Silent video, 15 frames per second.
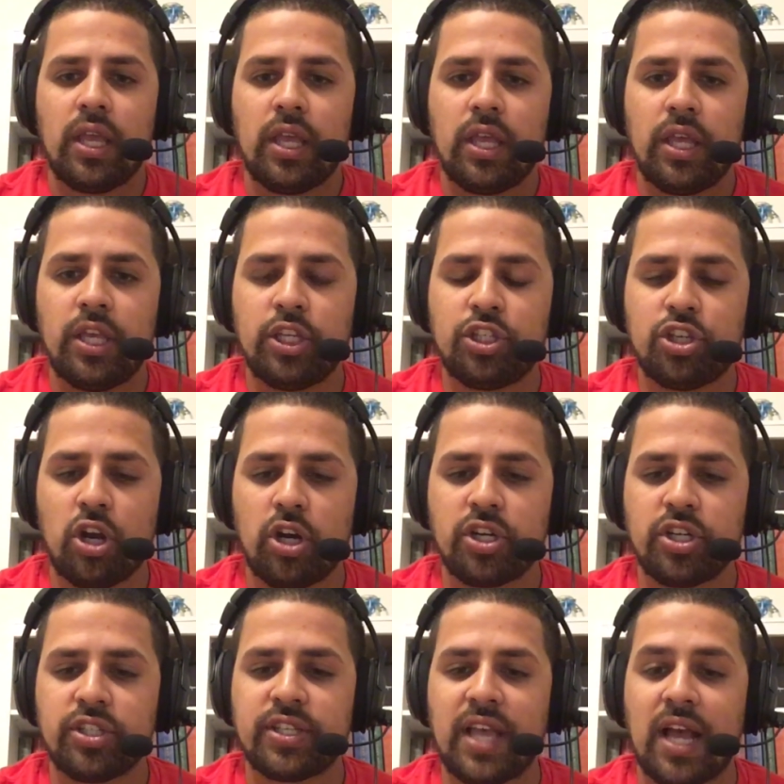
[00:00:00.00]
his
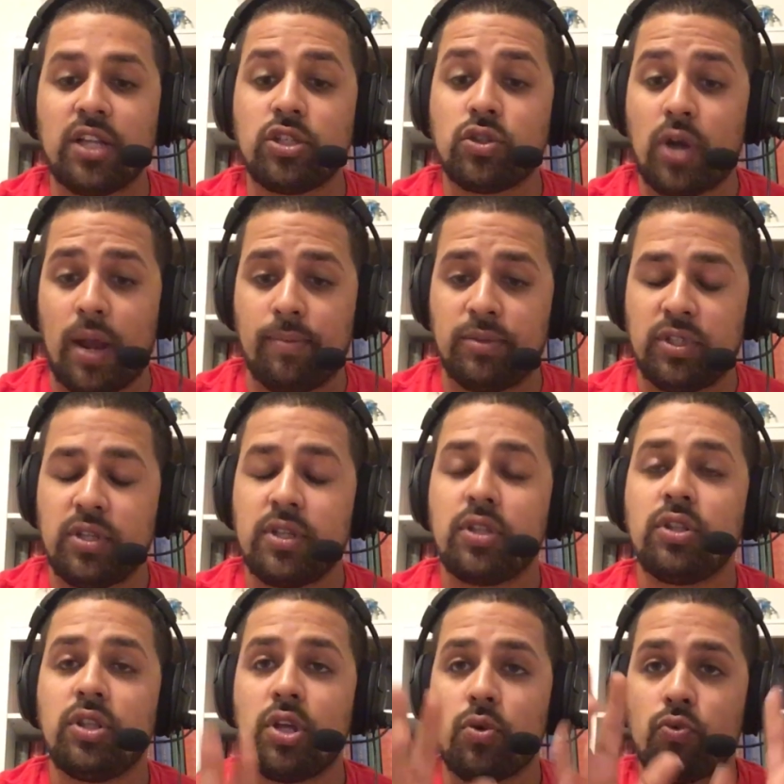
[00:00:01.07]
charges got dropped.
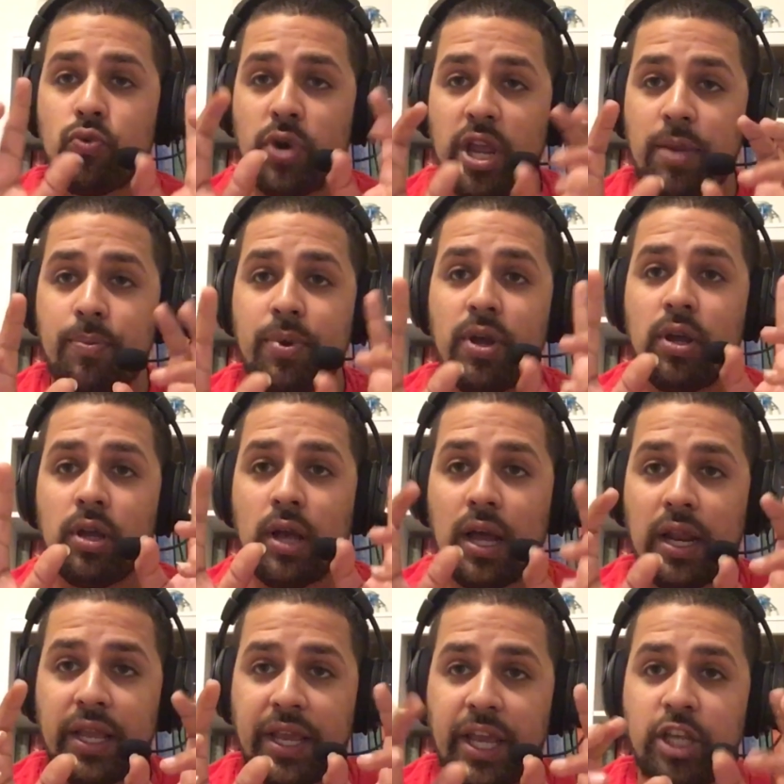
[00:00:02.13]
The rape
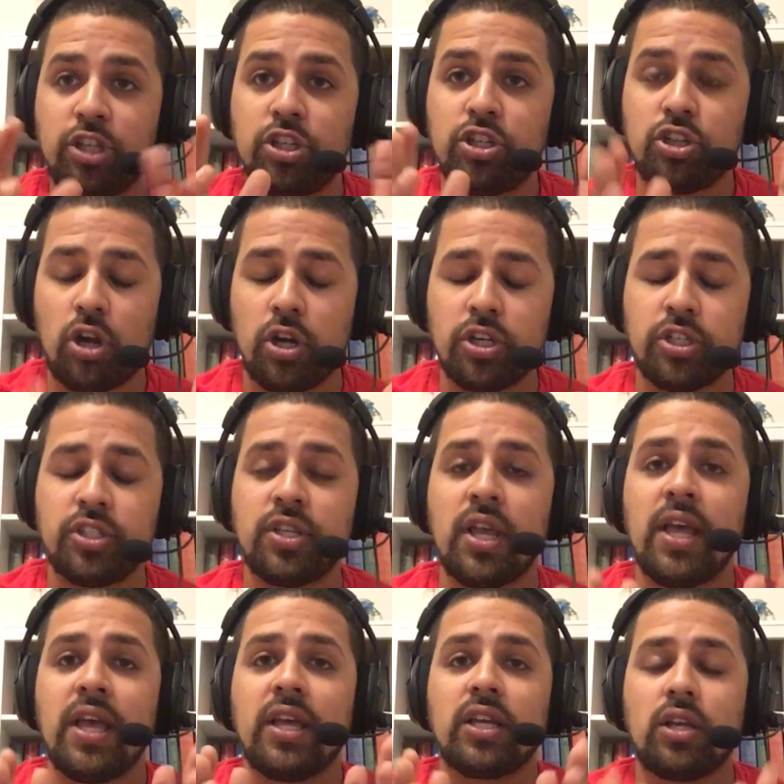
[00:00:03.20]
allegation charges
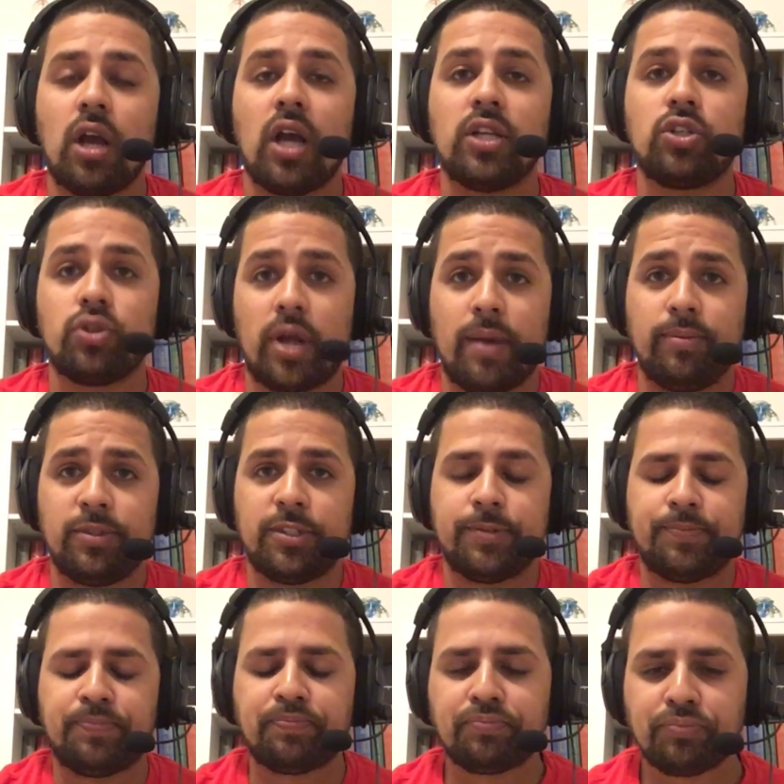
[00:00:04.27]
got dropped.
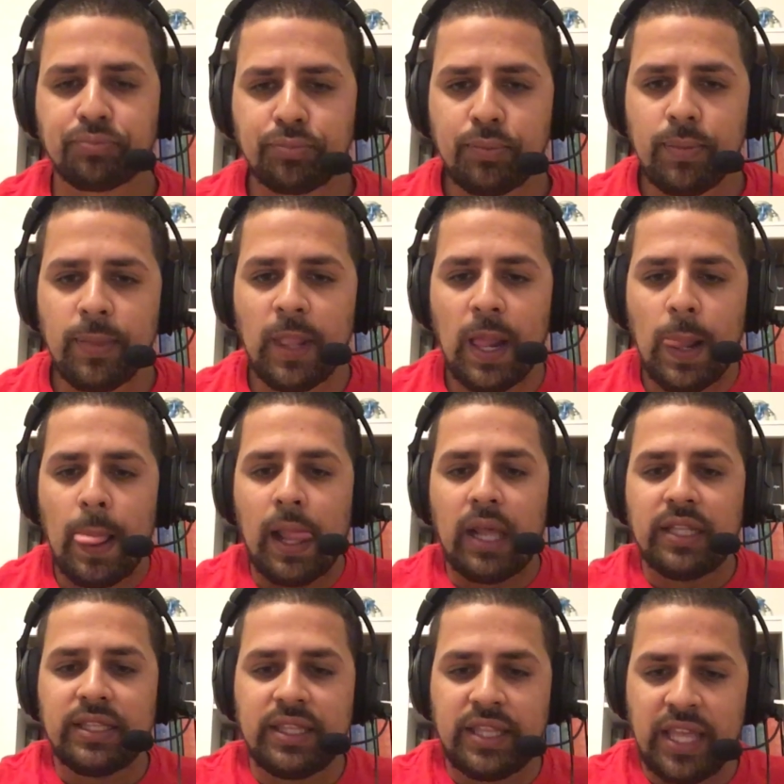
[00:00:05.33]

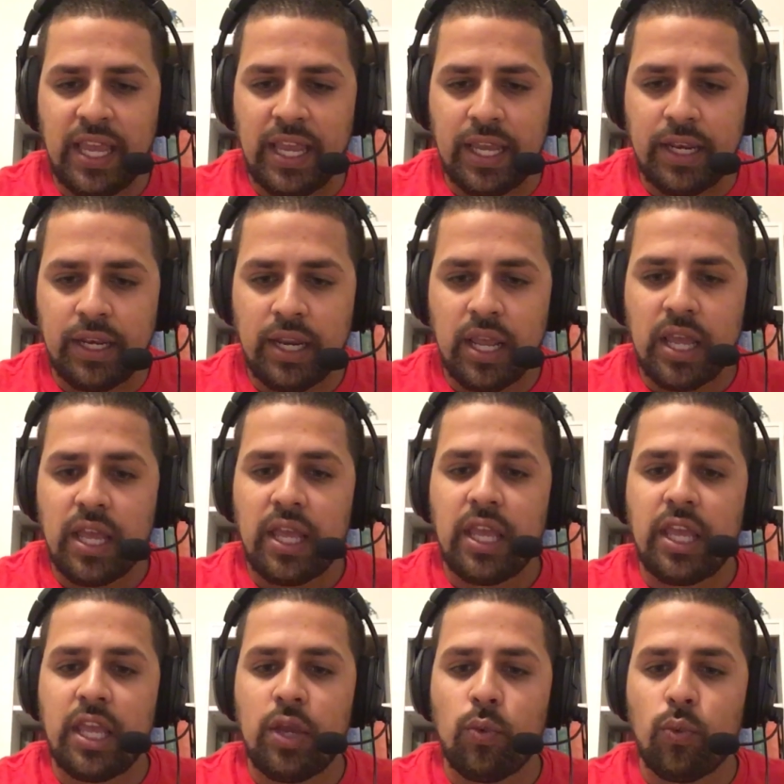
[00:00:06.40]
Then
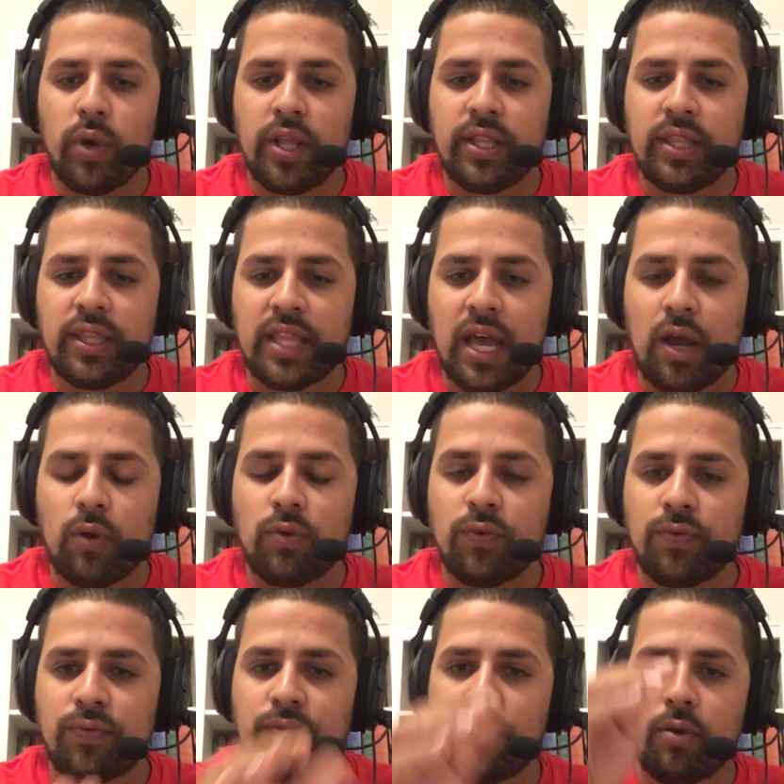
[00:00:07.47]
it went down
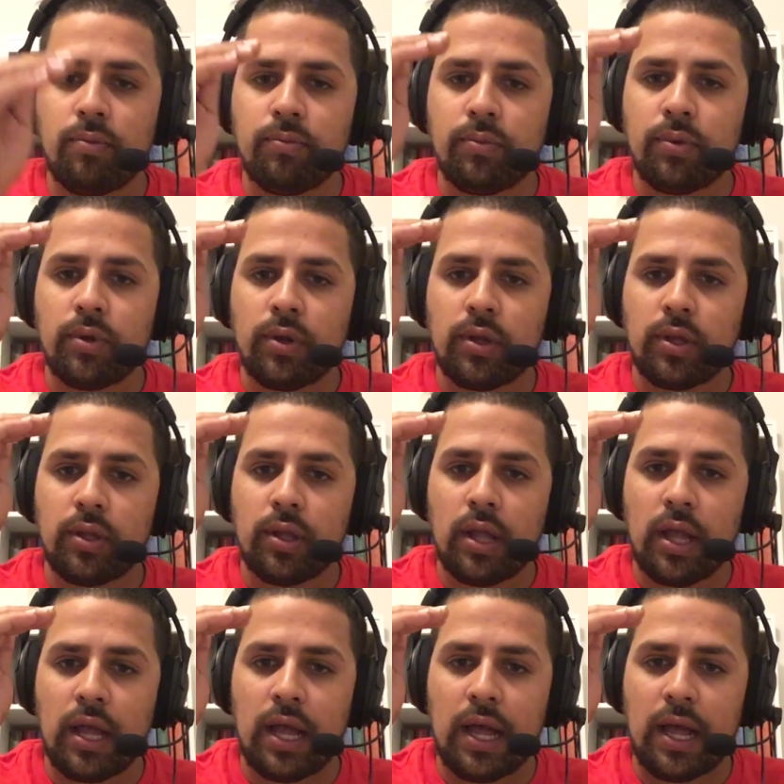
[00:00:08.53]
from
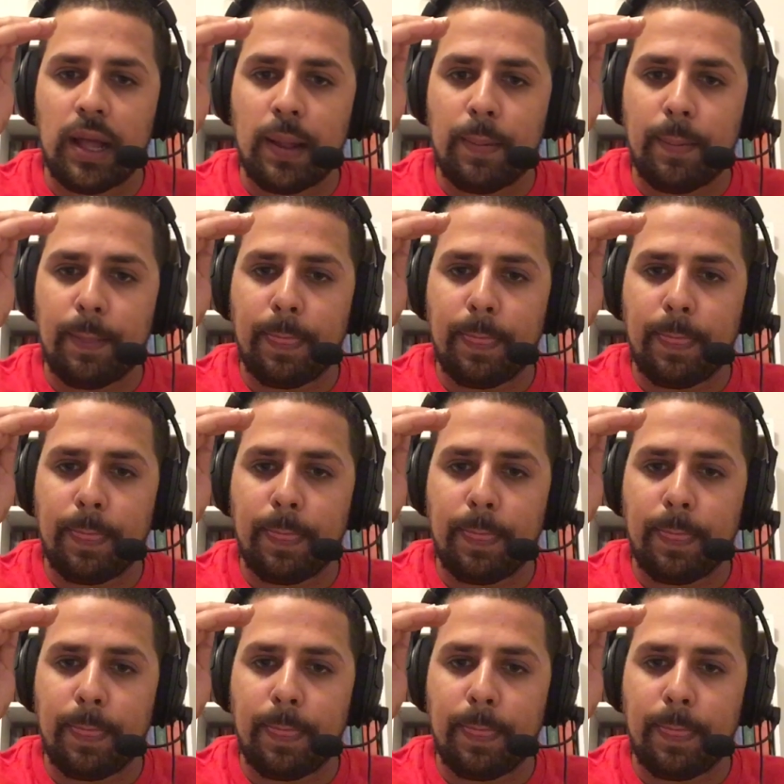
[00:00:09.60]
uh,